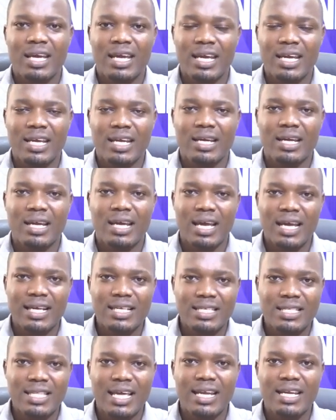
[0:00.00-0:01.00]
in
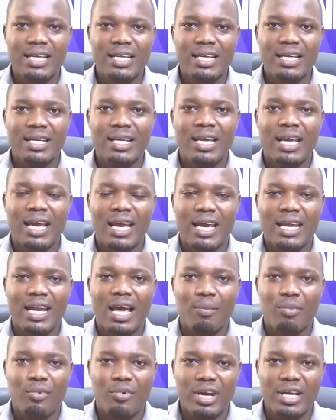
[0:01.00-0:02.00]
extending and
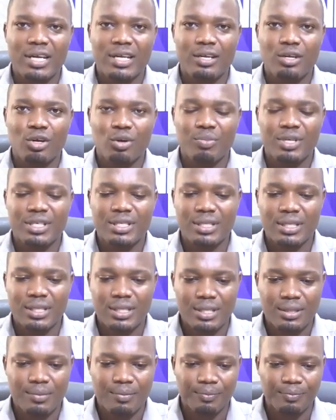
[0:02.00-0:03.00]
upgrading your
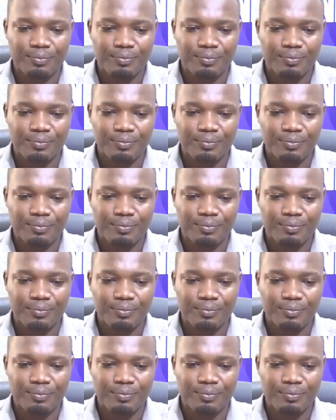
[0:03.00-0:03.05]
business.